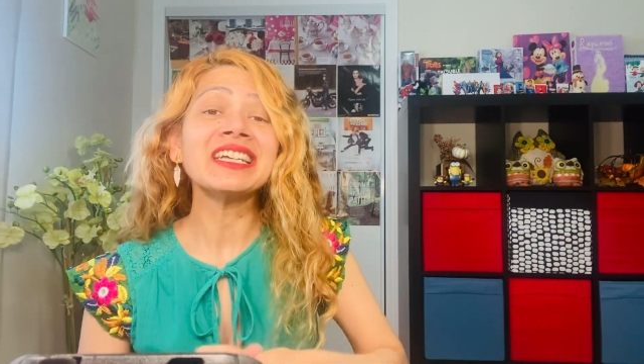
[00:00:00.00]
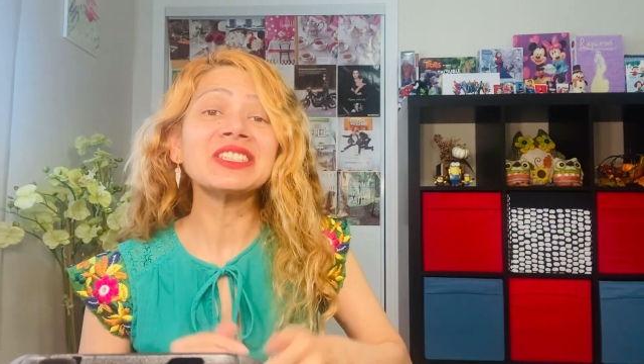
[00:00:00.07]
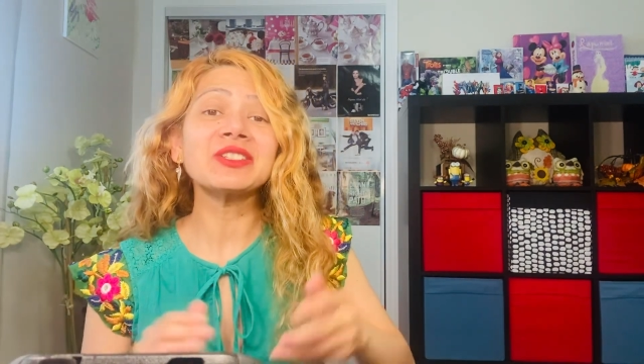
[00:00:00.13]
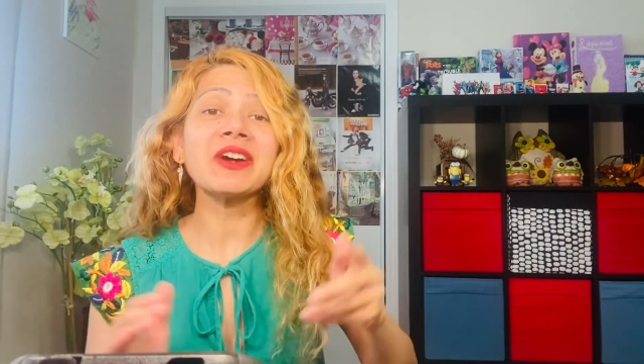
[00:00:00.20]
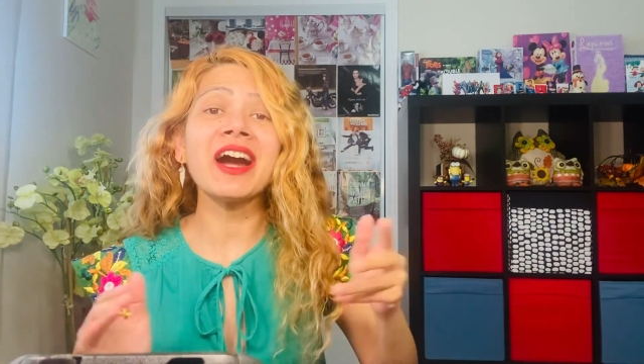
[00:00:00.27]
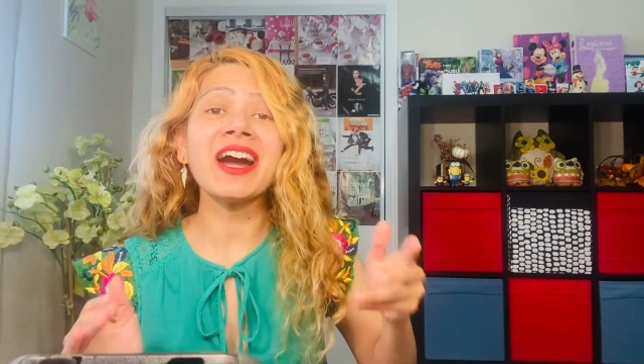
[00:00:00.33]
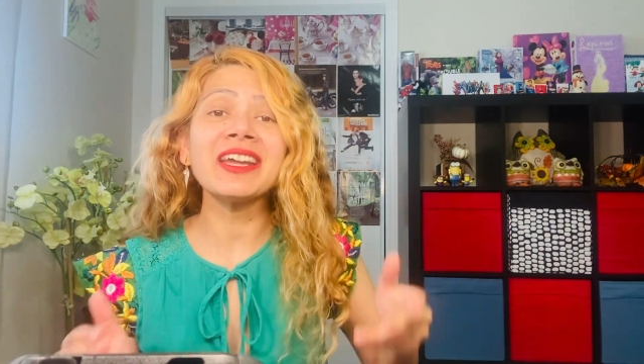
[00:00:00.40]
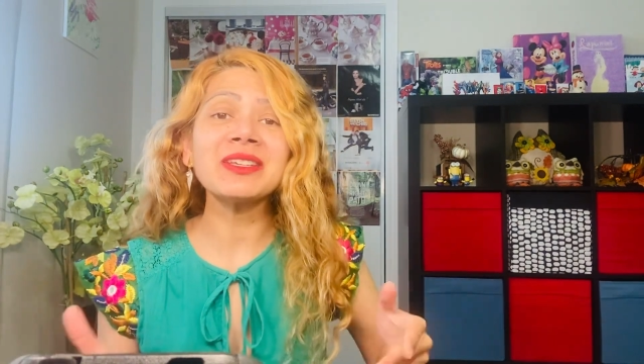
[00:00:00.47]

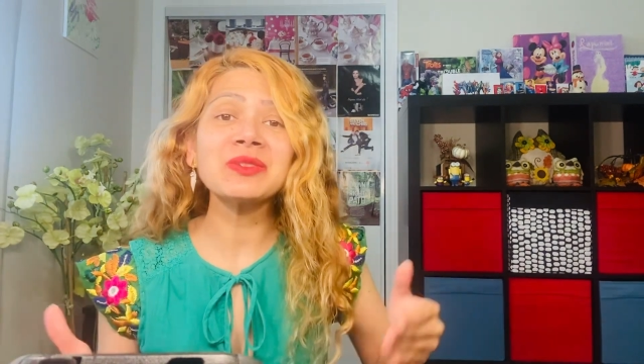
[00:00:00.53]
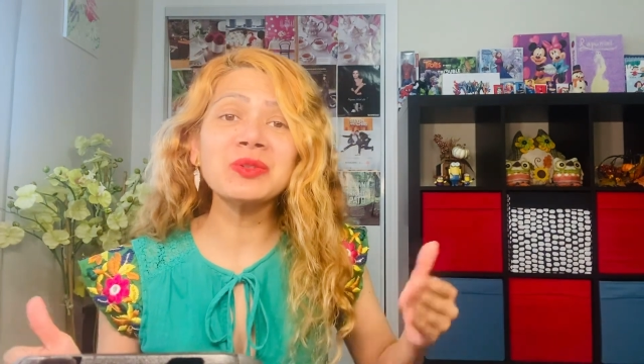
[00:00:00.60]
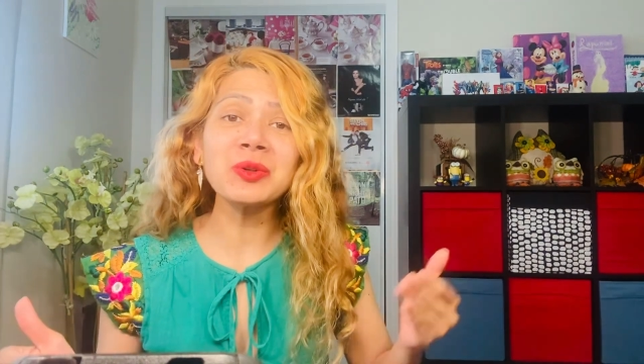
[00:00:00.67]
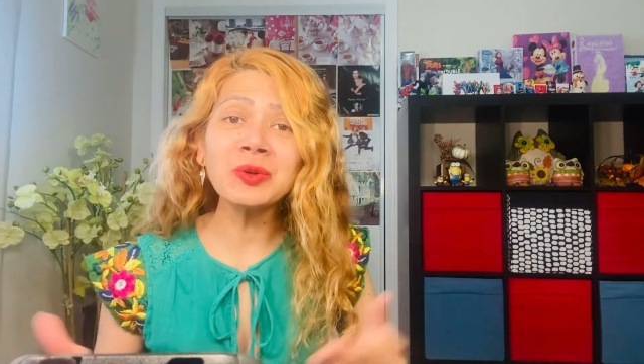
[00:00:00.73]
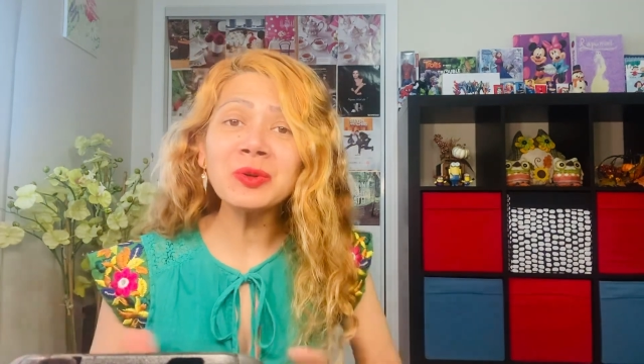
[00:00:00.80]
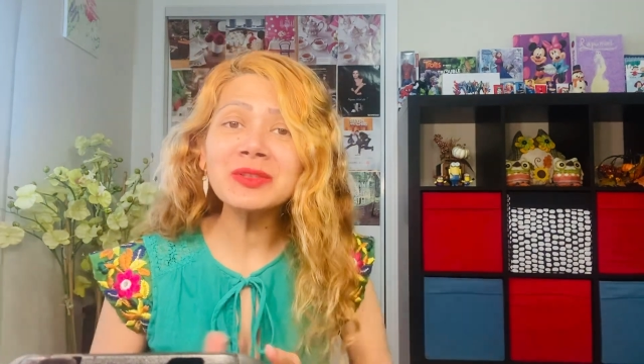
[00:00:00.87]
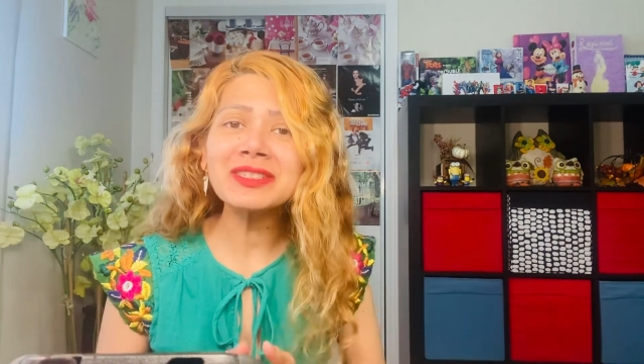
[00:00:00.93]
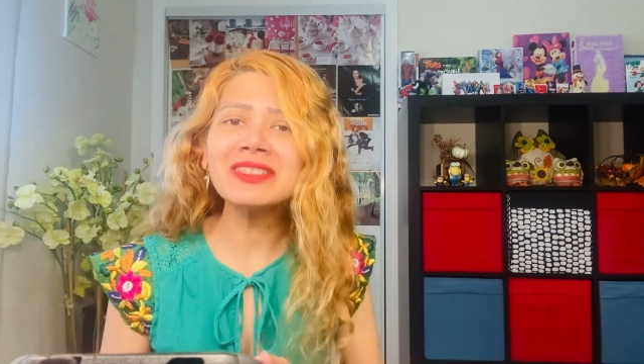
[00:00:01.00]
So I
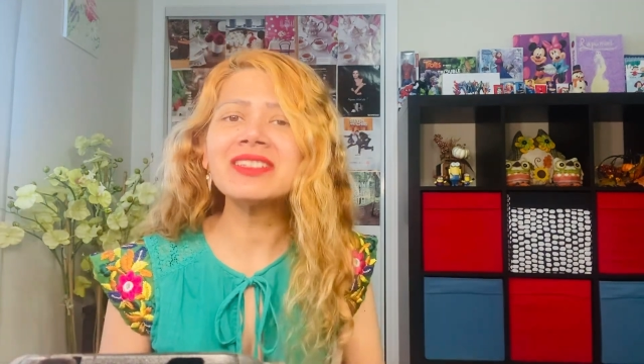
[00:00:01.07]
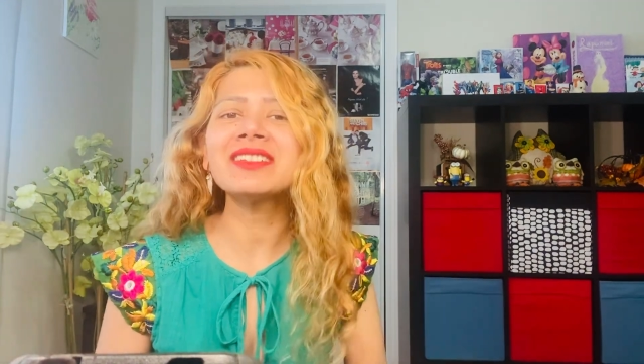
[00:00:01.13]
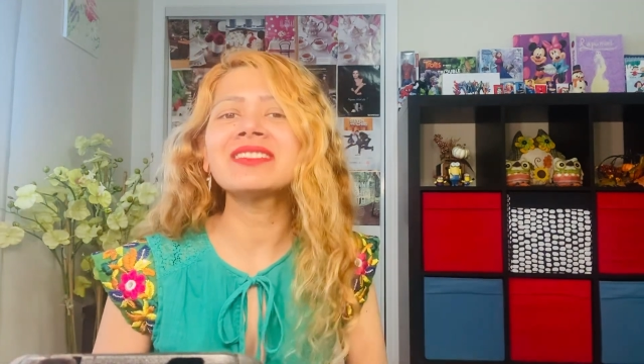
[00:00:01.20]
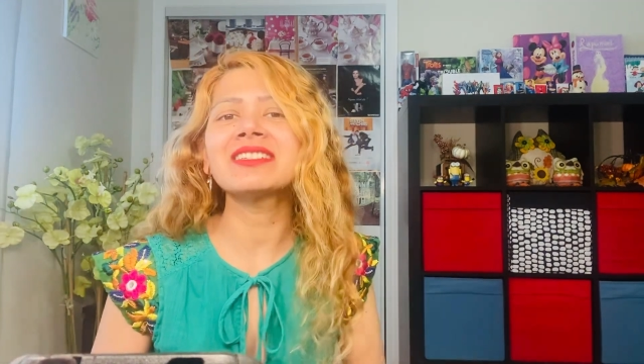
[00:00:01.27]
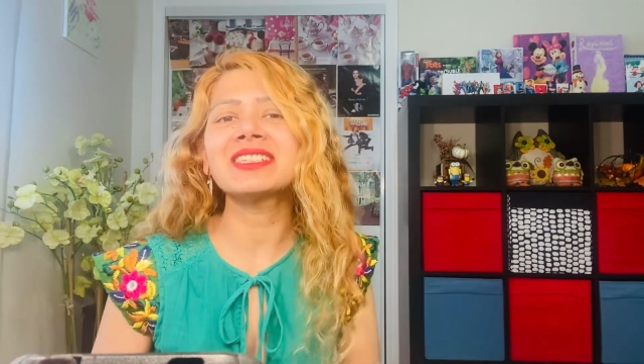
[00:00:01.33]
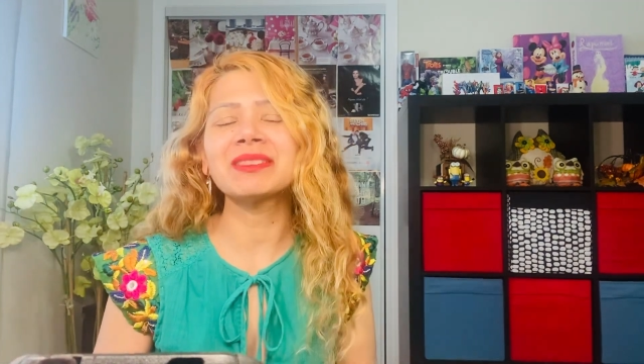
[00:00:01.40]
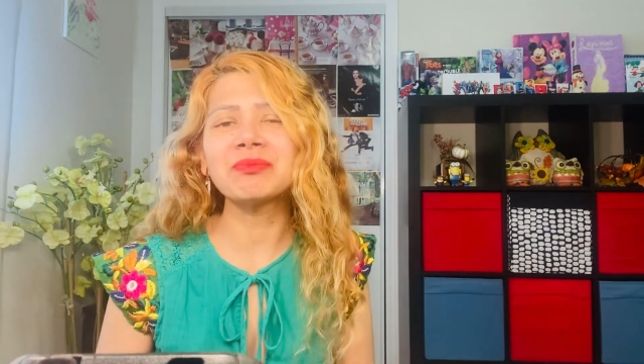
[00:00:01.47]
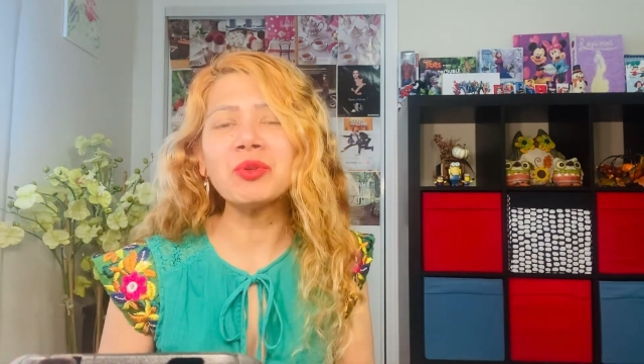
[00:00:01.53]
do
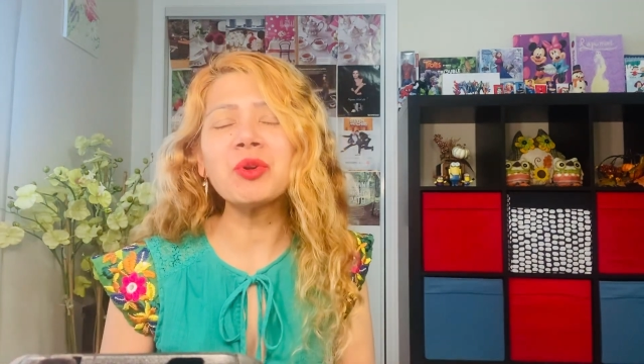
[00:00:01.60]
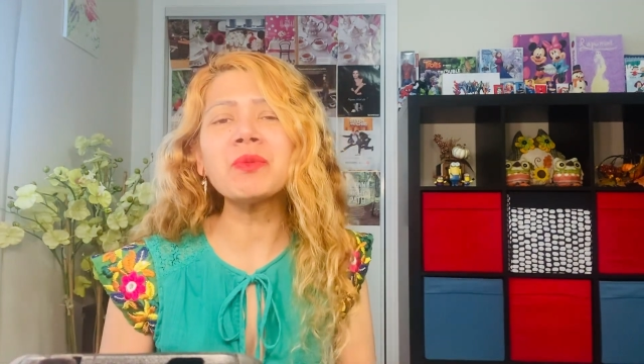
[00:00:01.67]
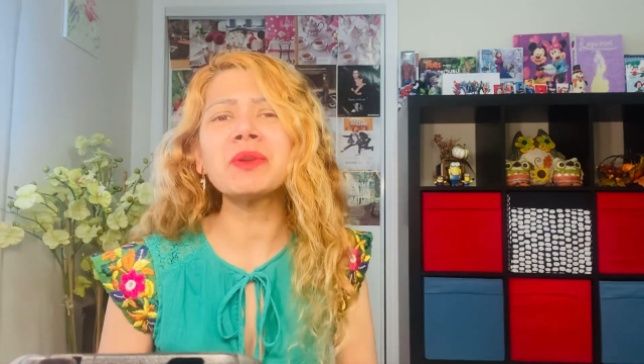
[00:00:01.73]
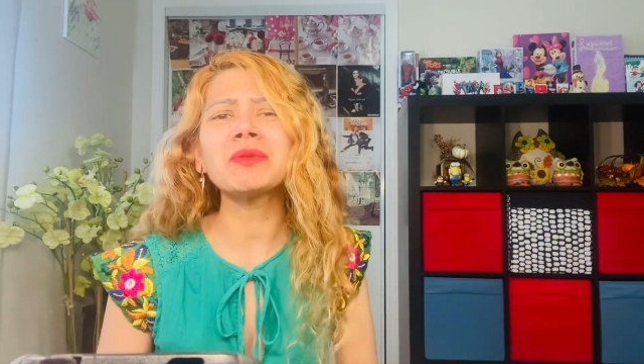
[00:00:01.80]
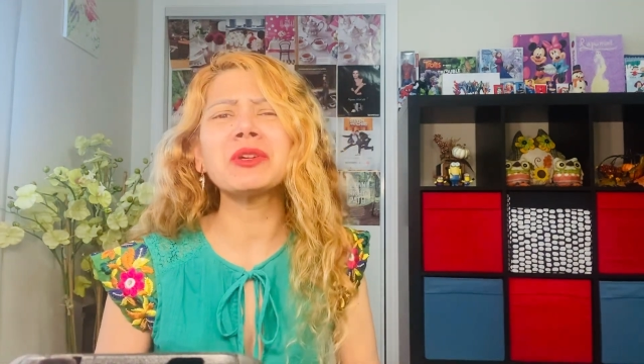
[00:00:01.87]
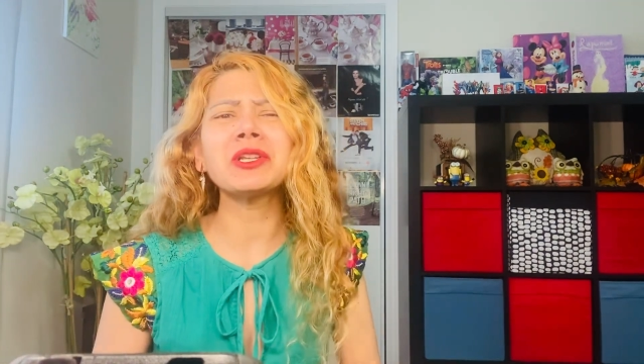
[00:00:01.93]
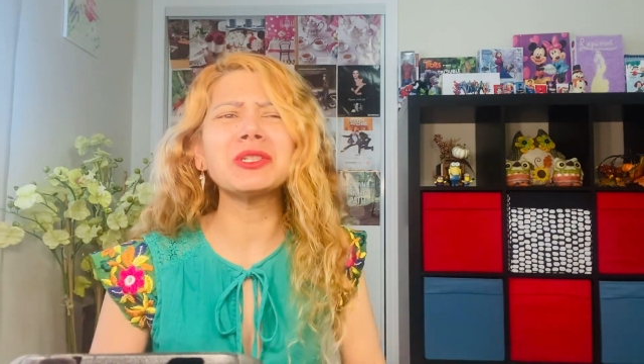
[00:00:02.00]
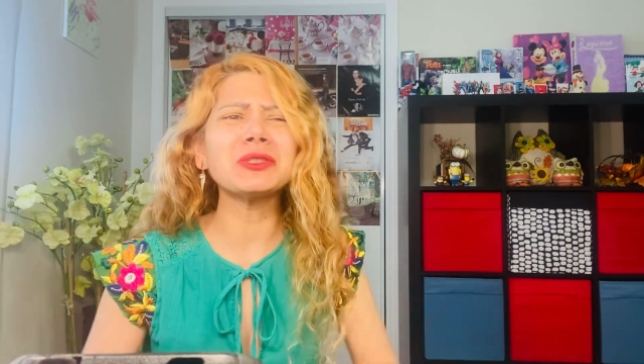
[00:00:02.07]
think this movie
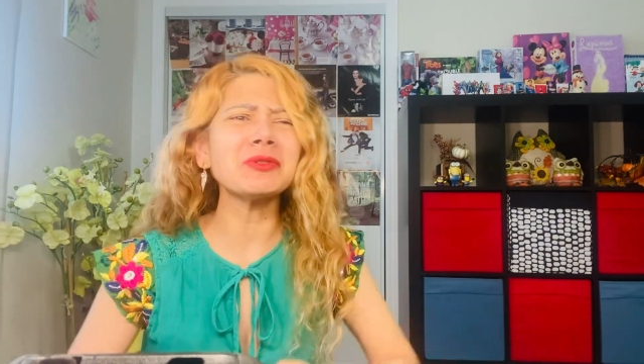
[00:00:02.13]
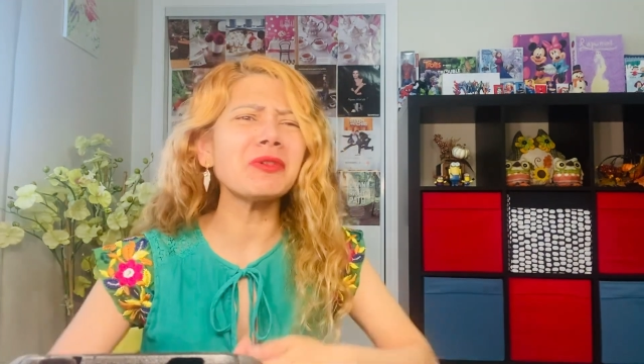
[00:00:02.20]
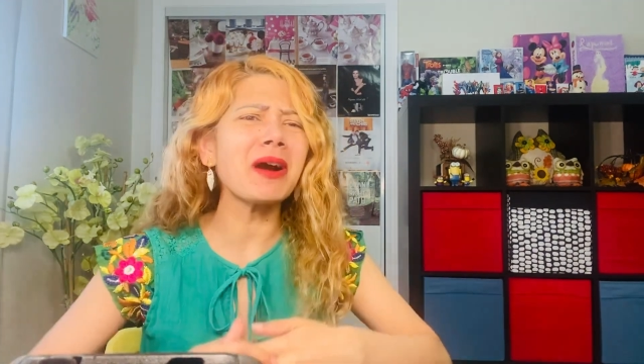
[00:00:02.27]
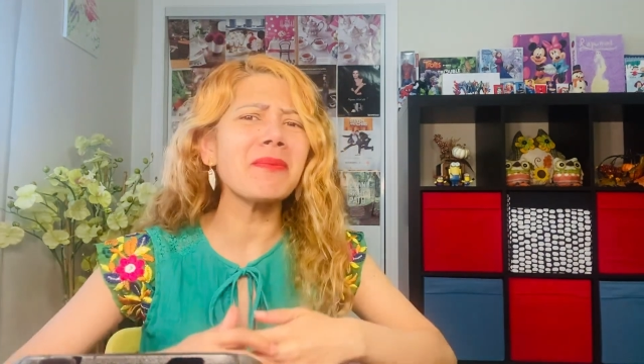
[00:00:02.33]
will do